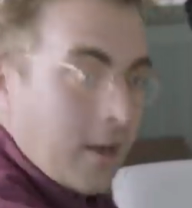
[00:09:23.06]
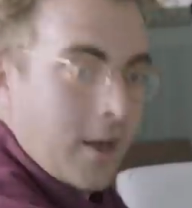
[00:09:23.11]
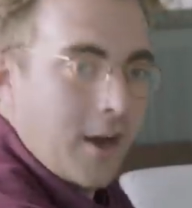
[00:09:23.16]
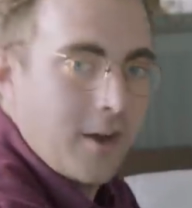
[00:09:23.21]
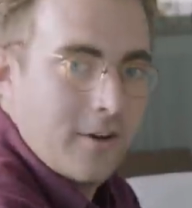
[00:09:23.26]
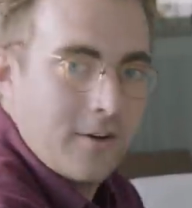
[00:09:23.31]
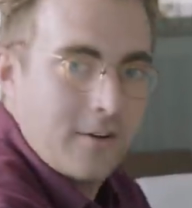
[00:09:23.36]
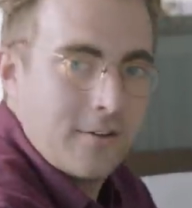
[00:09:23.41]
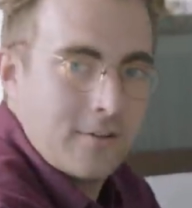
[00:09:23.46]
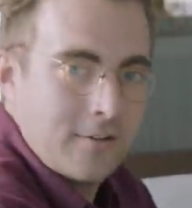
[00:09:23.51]

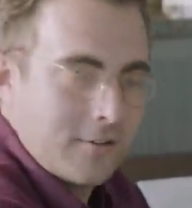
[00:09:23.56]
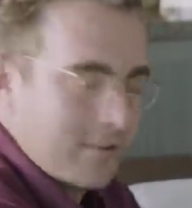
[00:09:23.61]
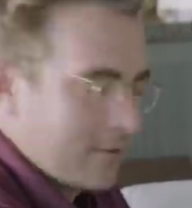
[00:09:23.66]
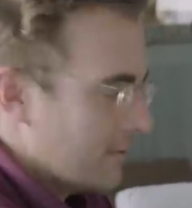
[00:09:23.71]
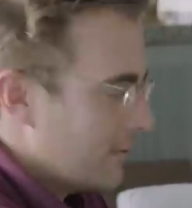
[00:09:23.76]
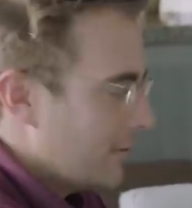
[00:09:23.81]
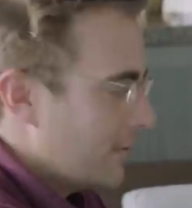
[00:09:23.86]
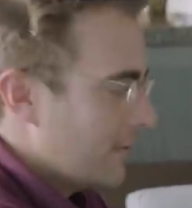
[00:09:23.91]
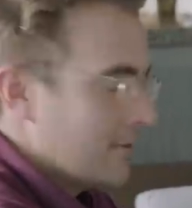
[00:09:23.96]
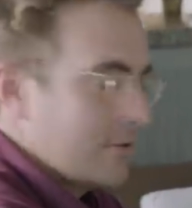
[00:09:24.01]
Well,
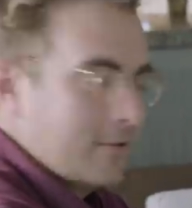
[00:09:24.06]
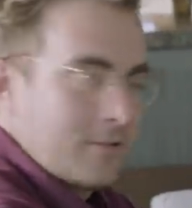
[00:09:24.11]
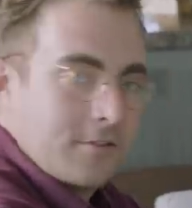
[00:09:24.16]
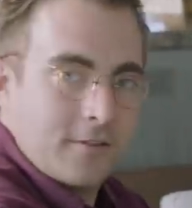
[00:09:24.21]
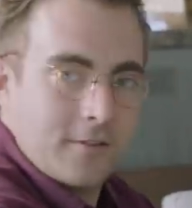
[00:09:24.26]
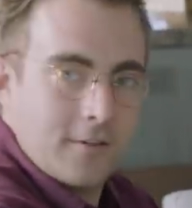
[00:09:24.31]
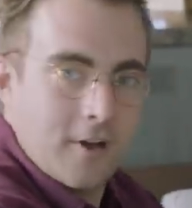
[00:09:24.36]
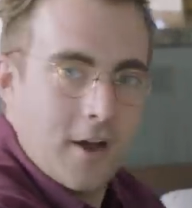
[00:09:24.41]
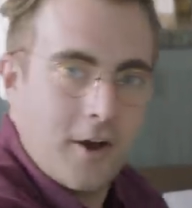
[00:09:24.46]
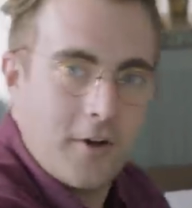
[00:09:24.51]
he doesn't
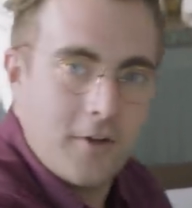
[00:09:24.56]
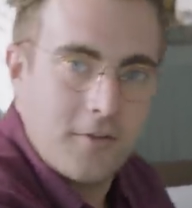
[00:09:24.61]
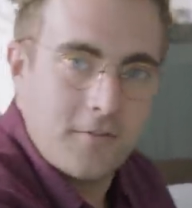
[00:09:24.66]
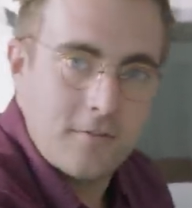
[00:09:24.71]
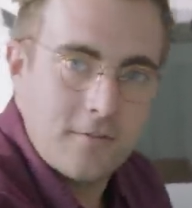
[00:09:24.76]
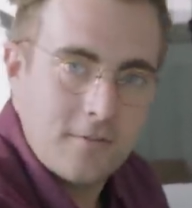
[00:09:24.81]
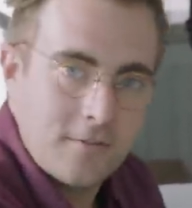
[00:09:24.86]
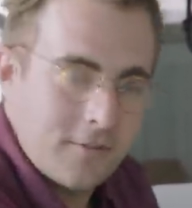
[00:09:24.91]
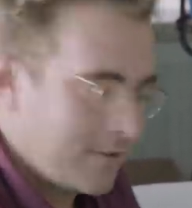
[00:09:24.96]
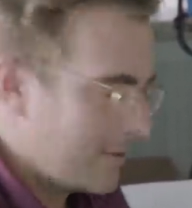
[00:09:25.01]
live far
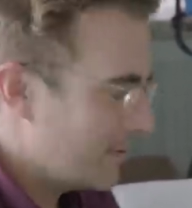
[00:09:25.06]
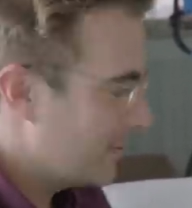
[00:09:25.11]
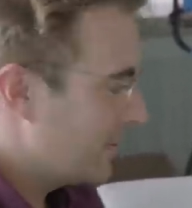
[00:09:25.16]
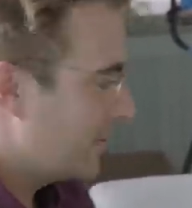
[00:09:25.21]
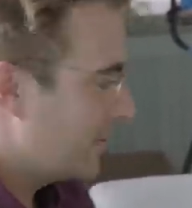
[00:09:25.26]
from here, so.